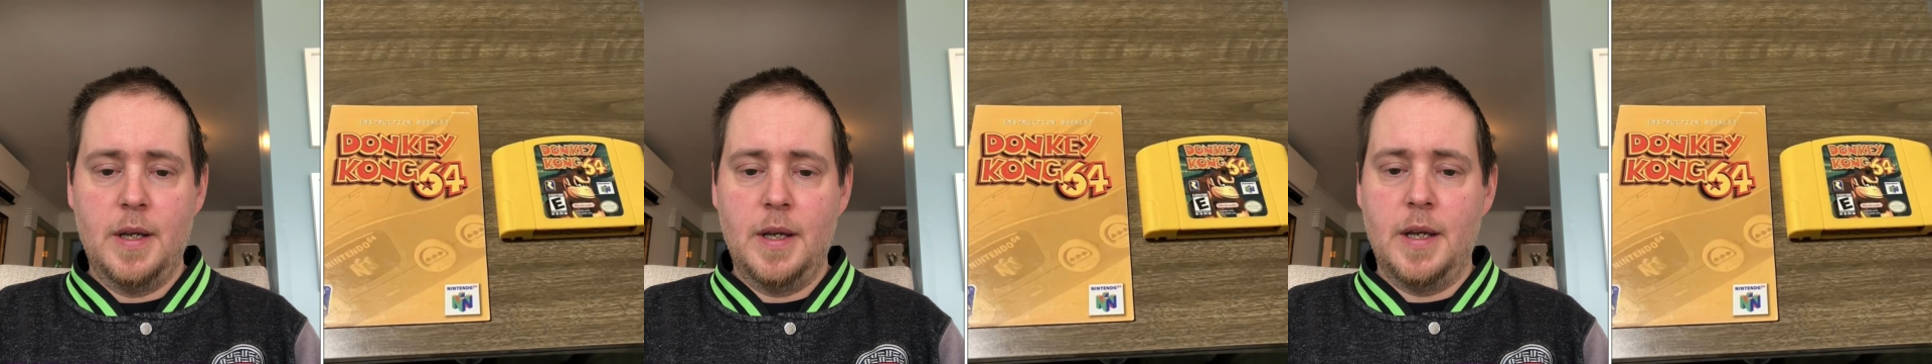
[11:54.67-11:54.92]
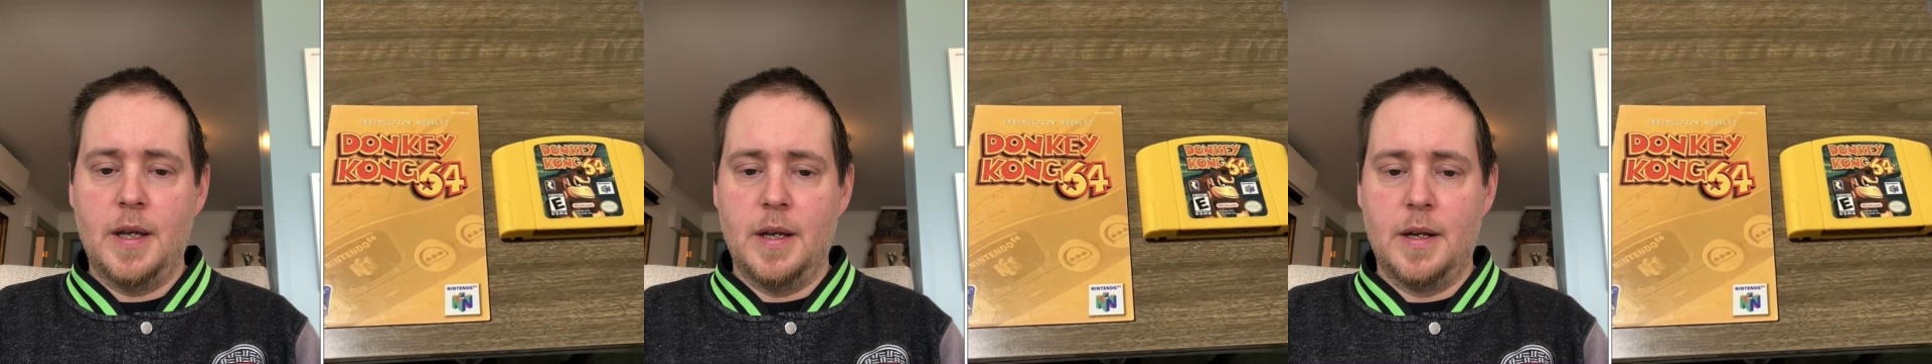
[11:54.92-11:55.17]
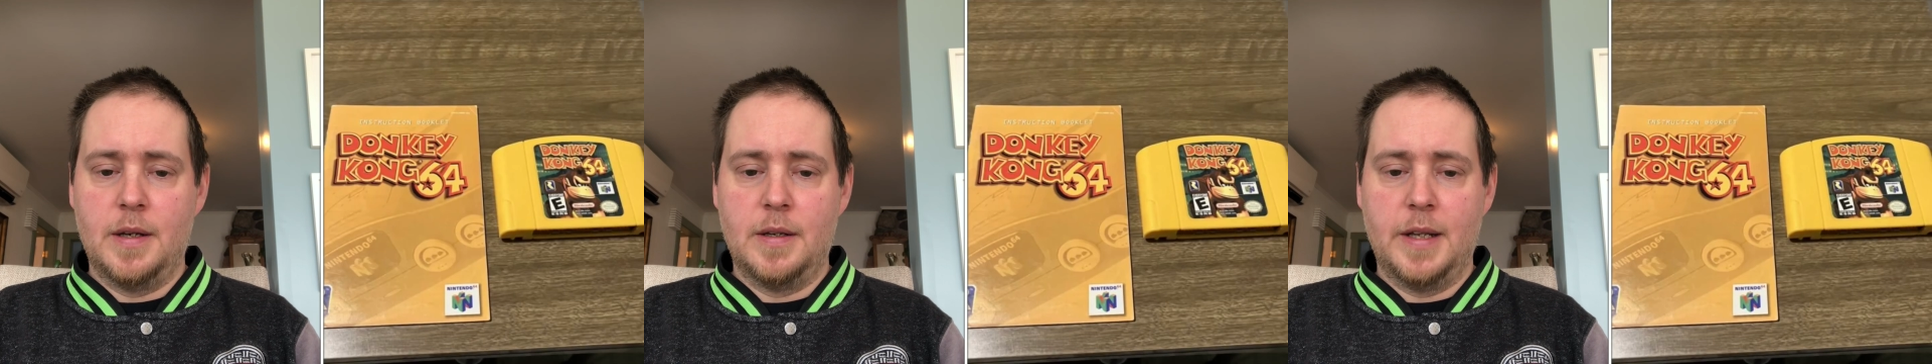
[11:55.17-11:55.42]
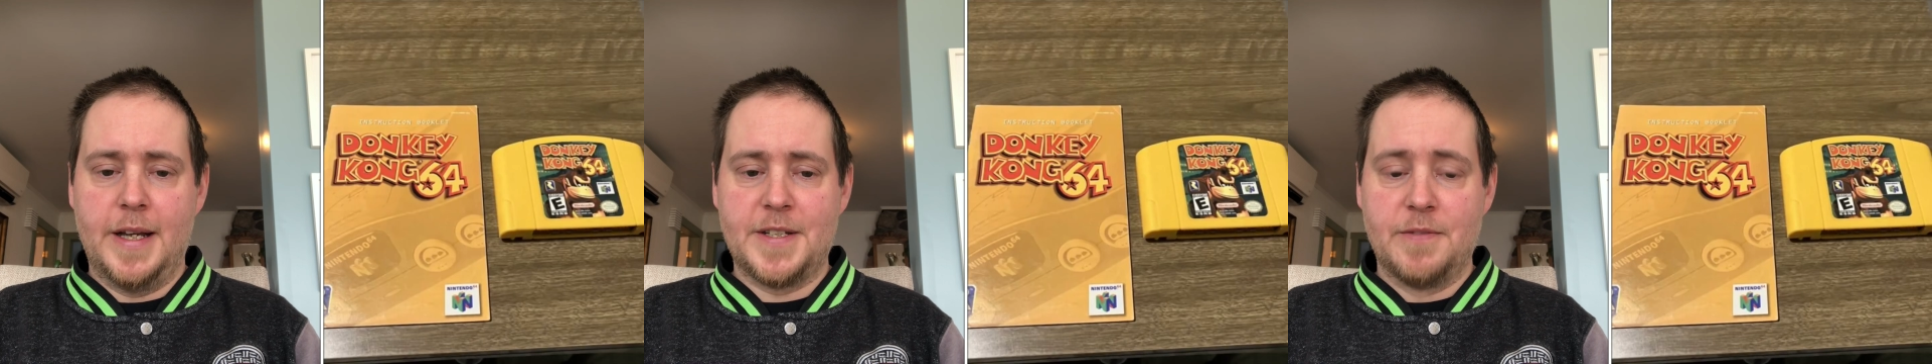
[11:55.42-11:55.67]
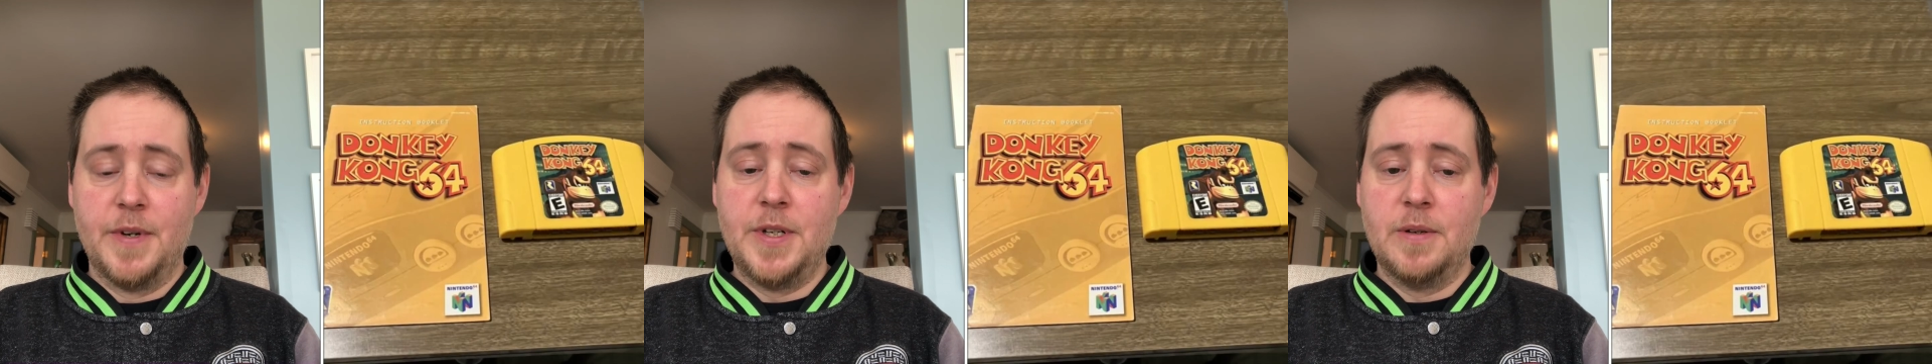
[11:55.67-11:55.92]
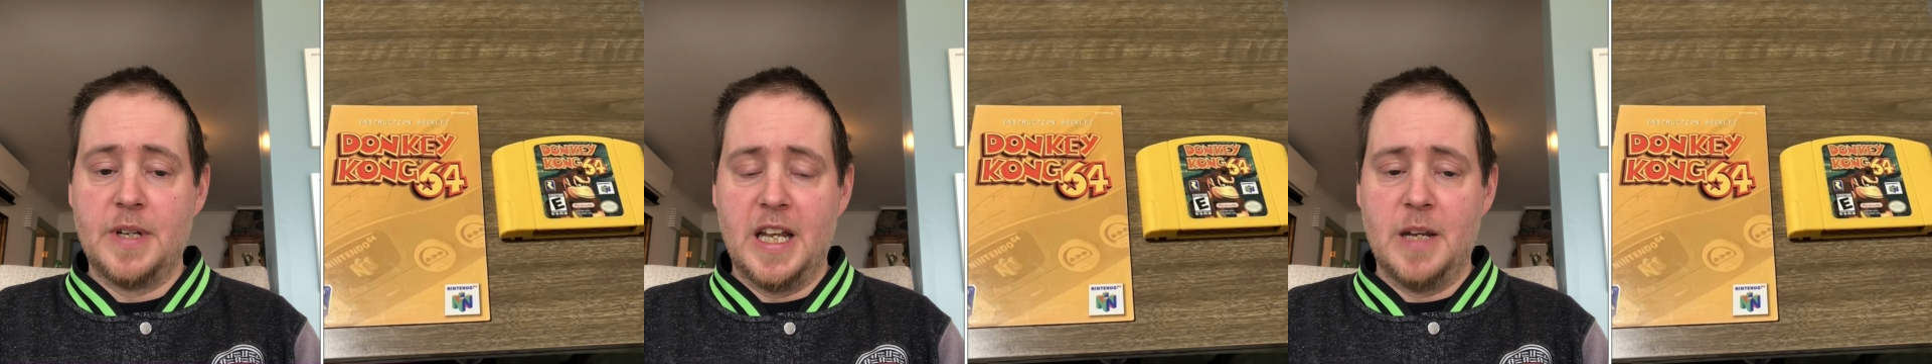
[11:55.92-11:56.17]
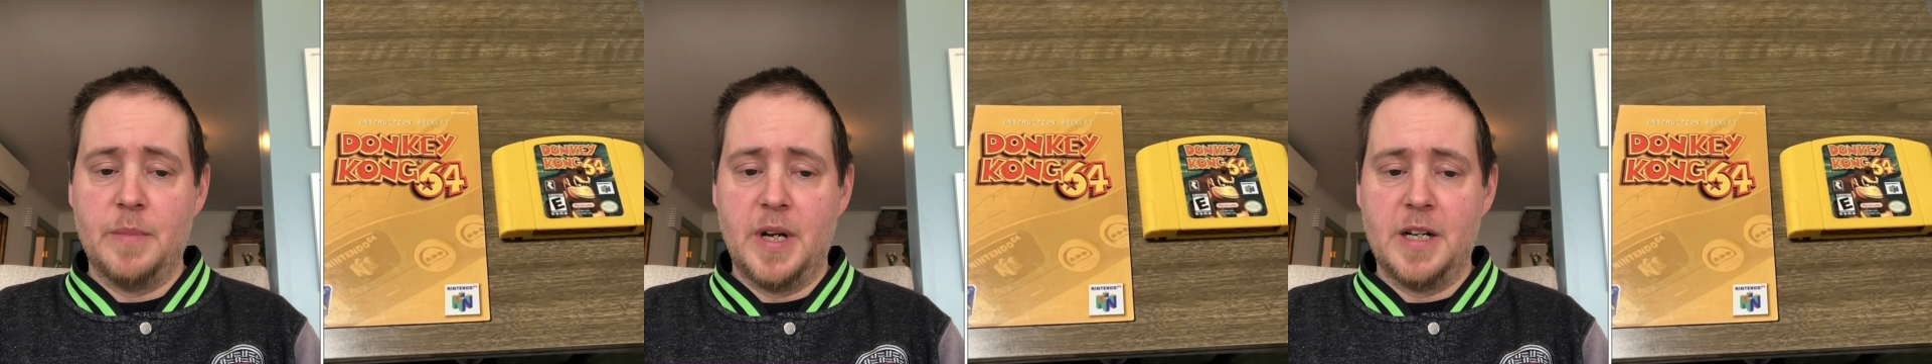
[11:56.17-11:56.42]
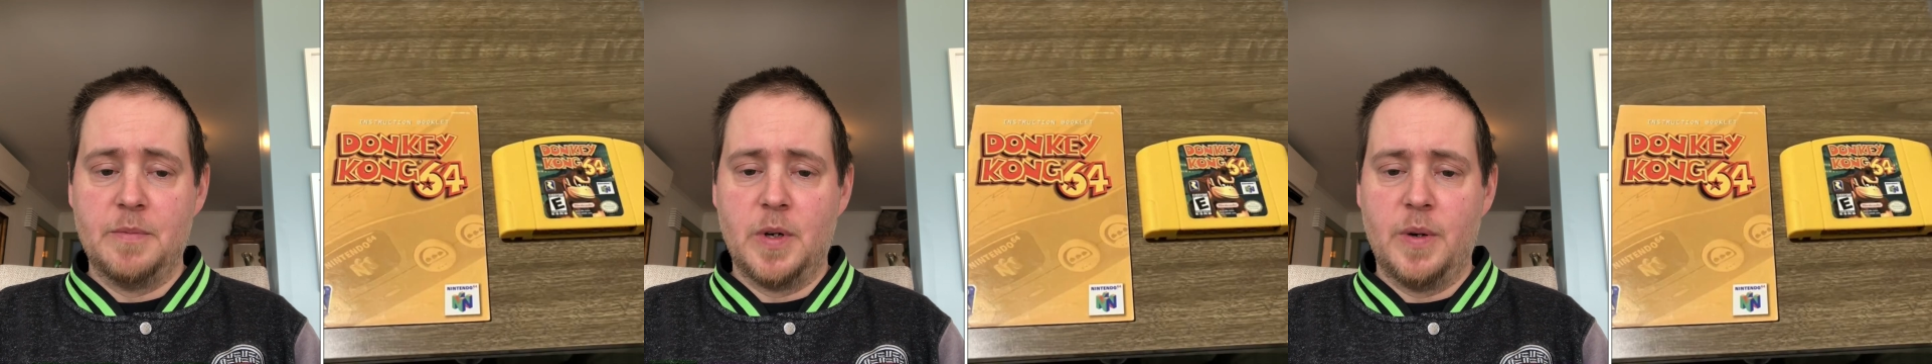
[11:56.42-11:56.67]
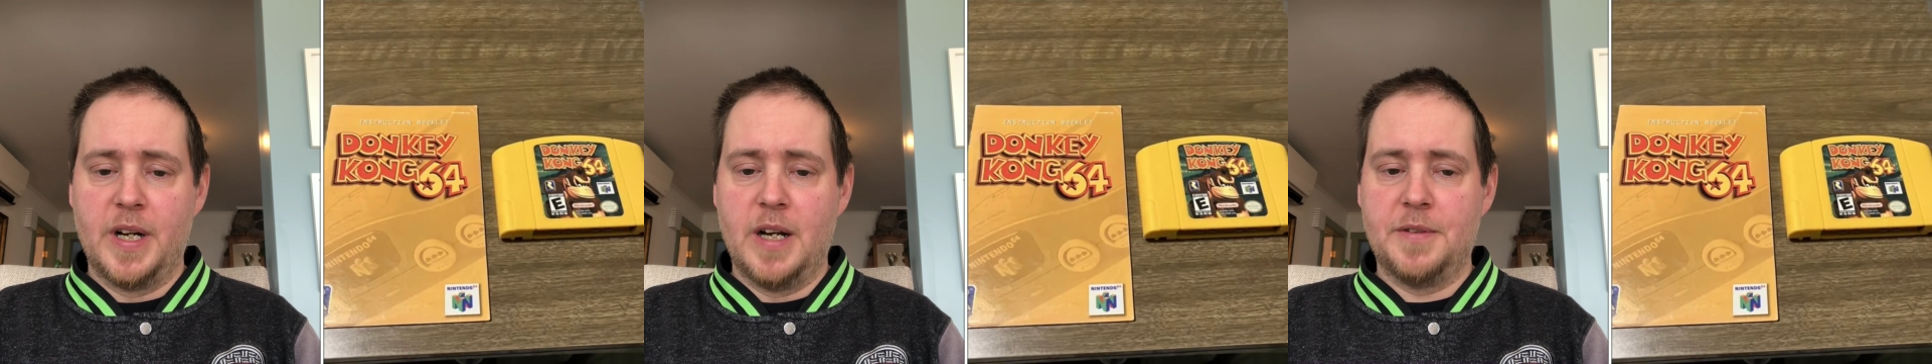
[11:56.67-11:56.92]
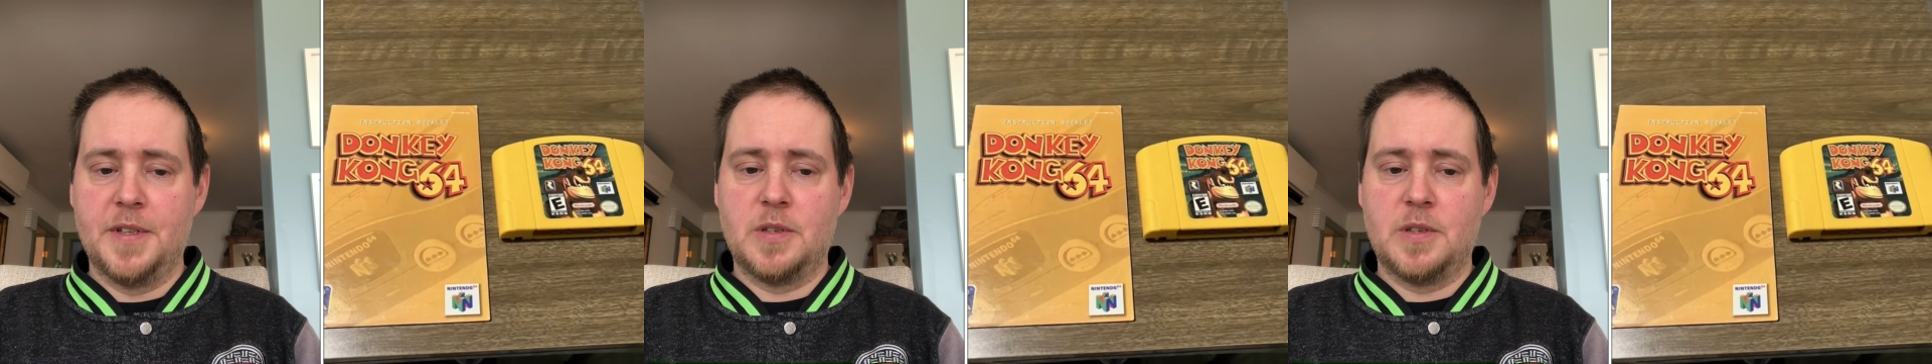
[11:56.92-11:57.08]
And the last video game item going out